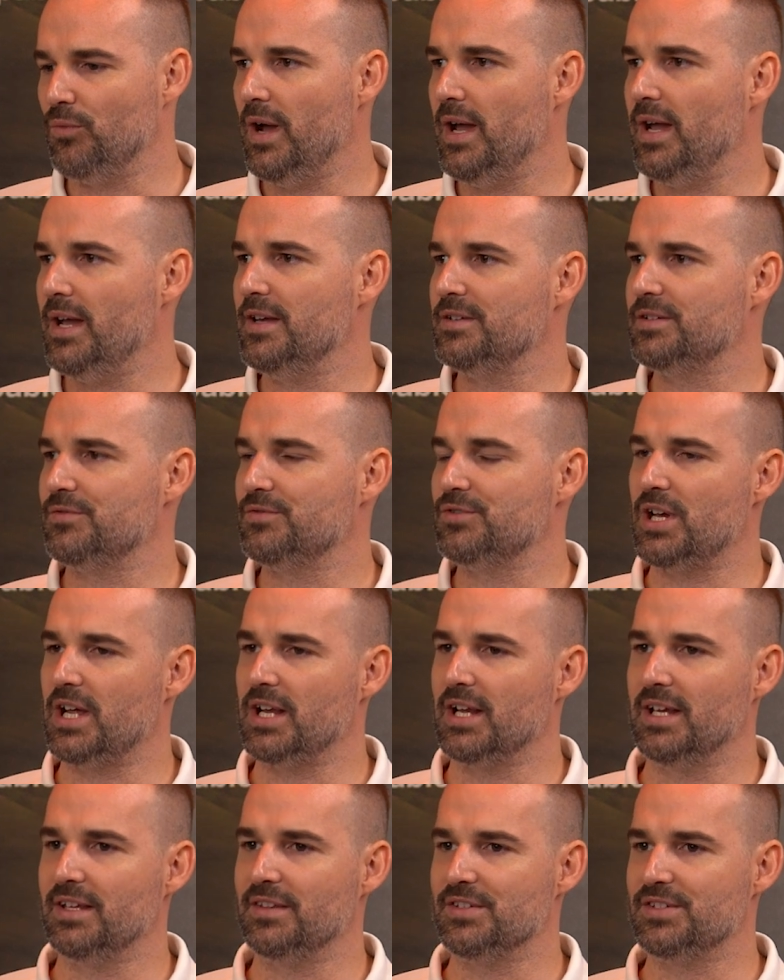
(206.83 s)
ways of
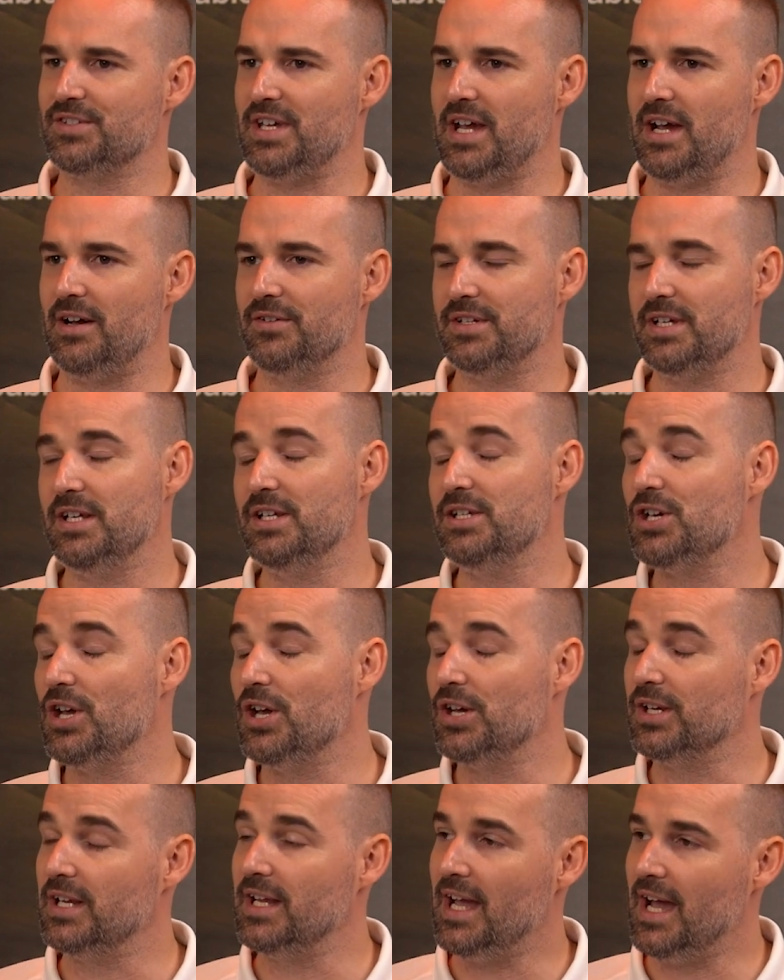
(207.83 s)
channeling the sound
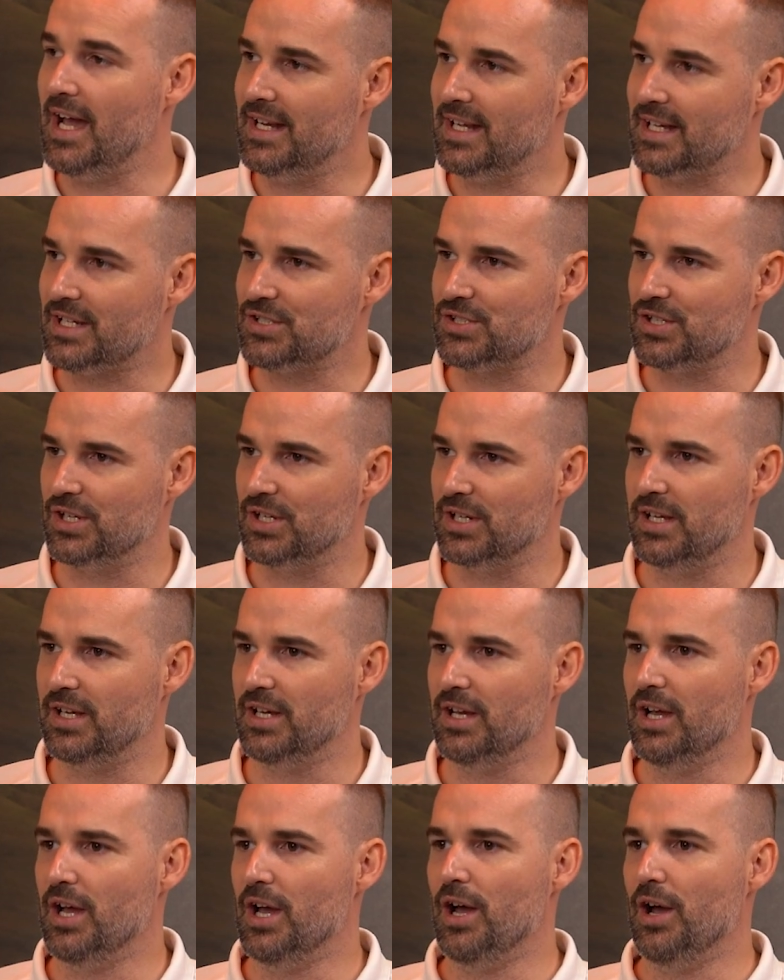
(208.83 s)
internally and externally
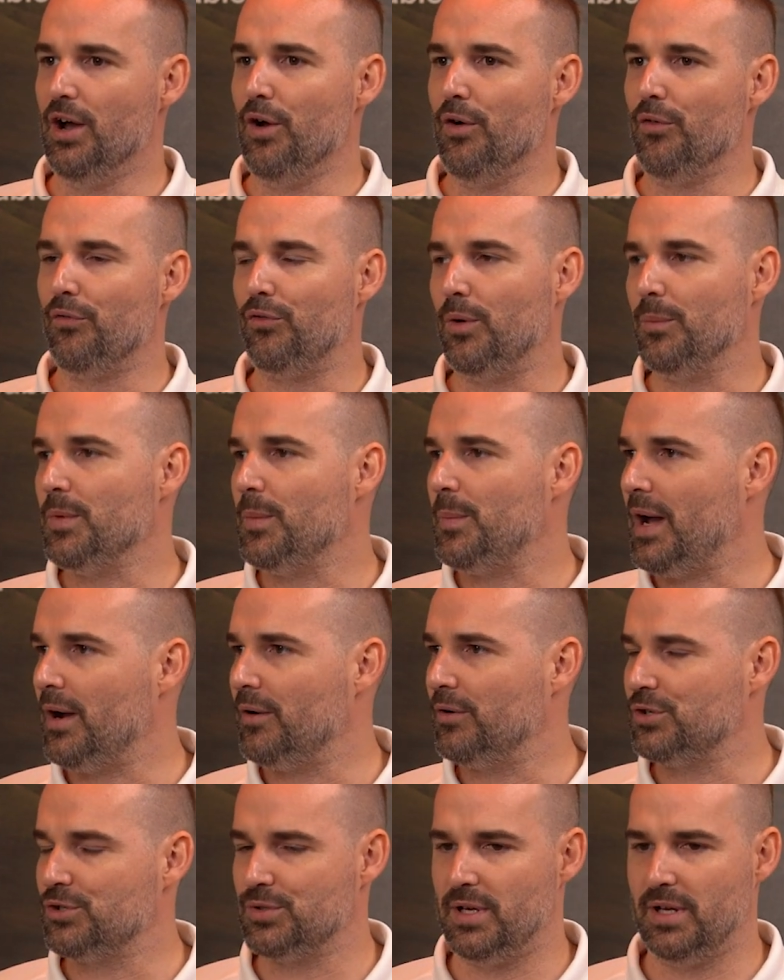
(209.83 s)
from the
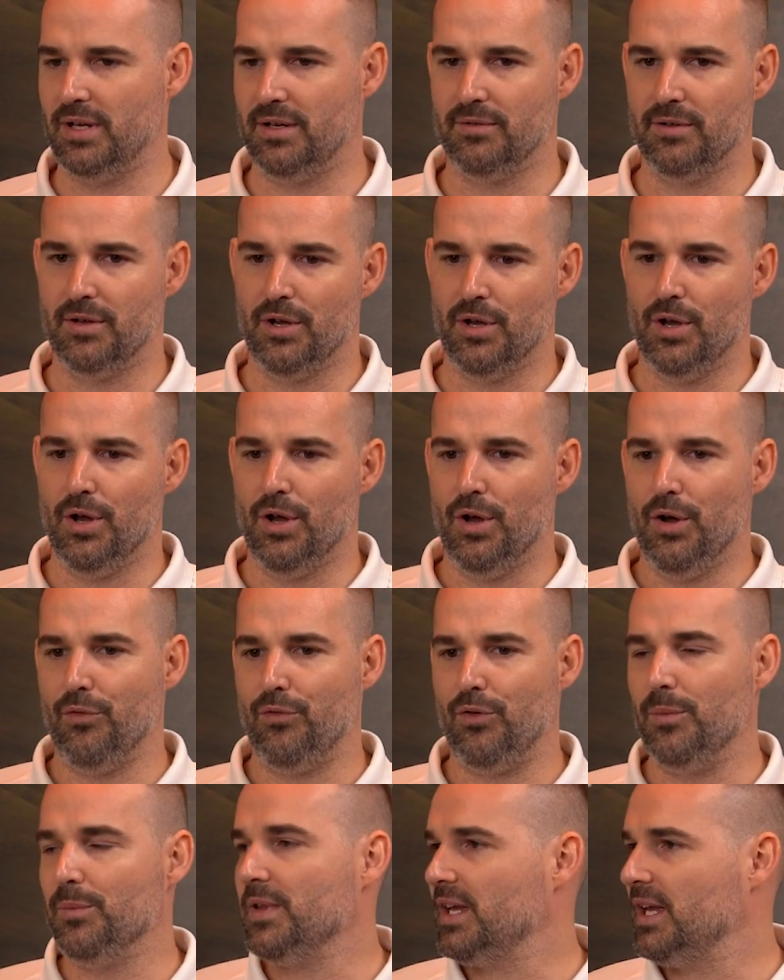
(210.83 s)
powertrain,
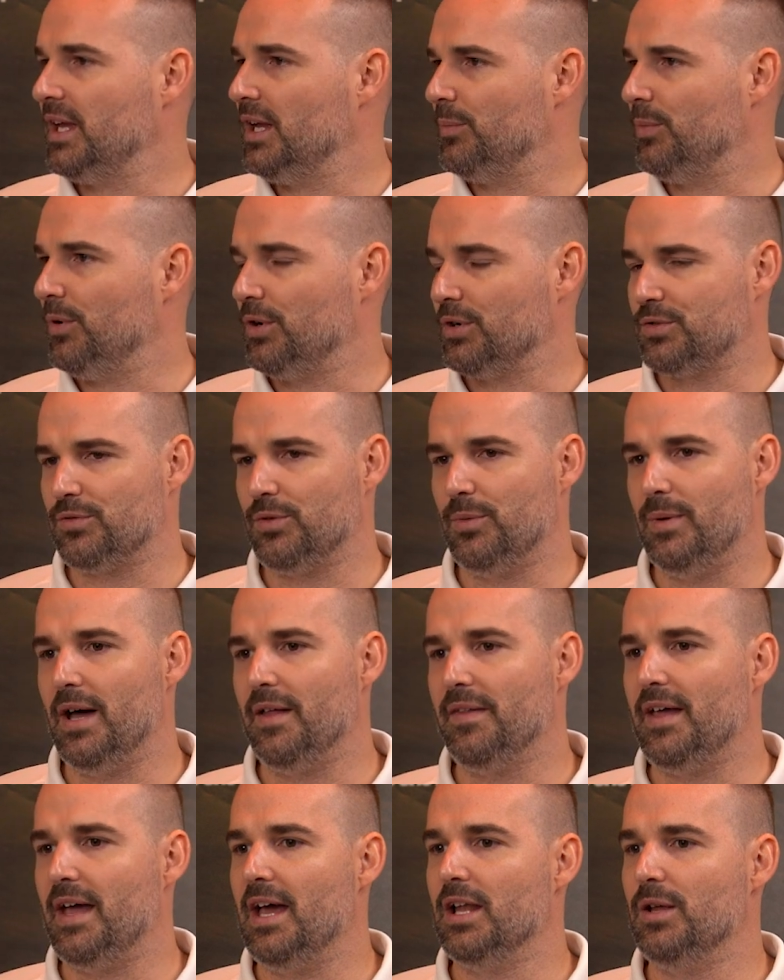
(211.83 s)
from the gearbox, from
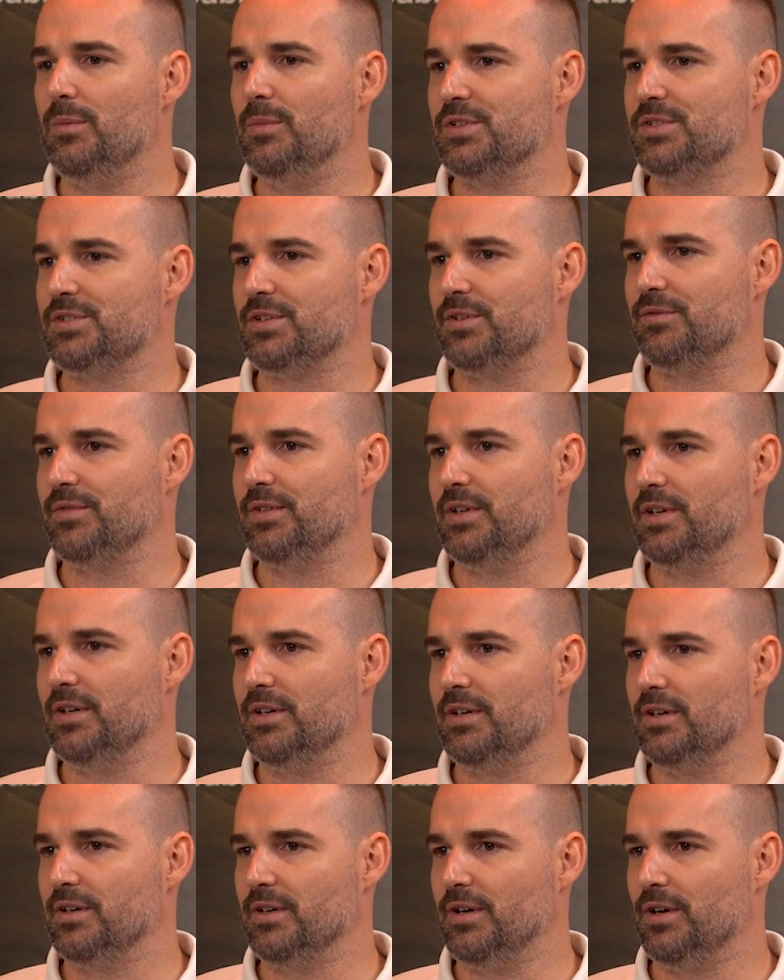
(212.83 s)
other elements of
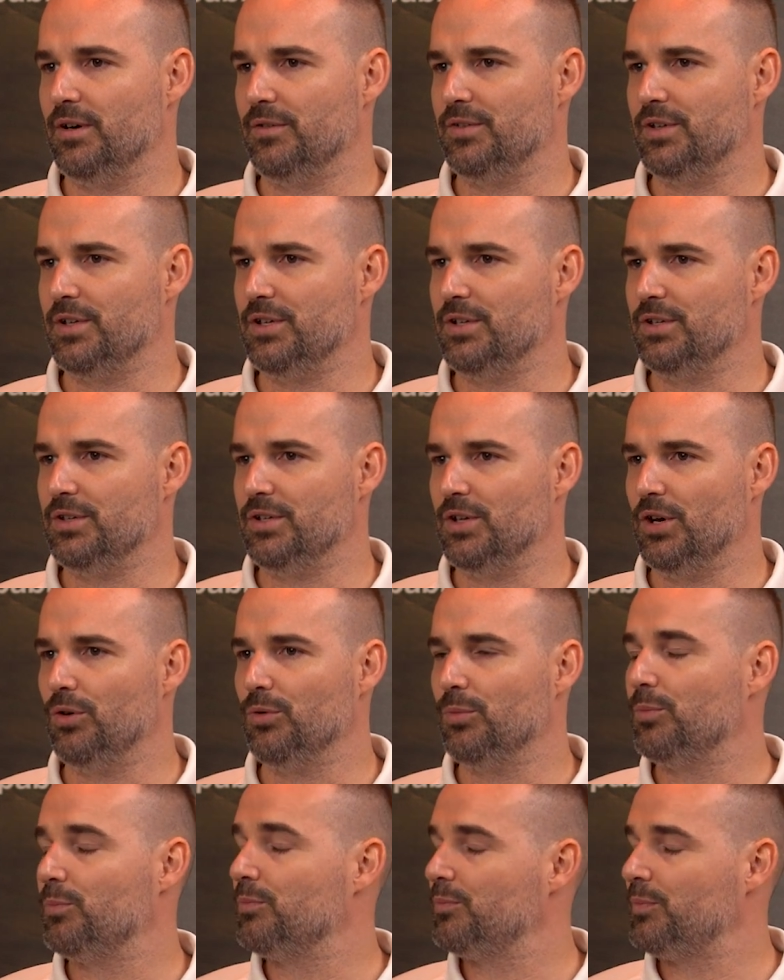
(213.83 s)
the
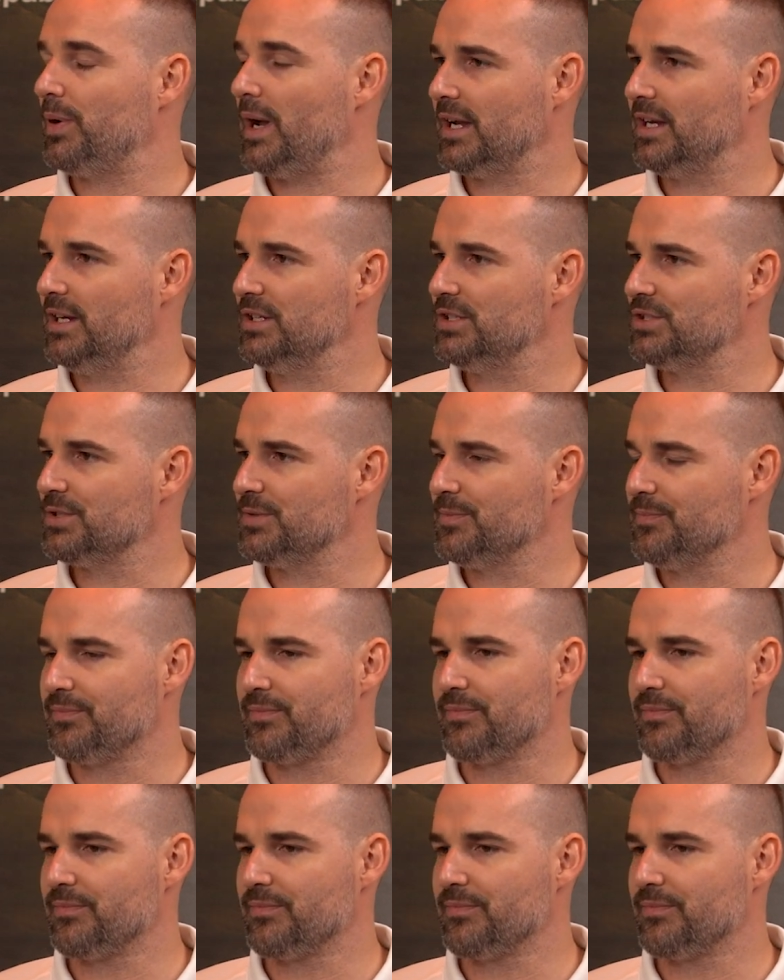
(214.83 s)
whole package,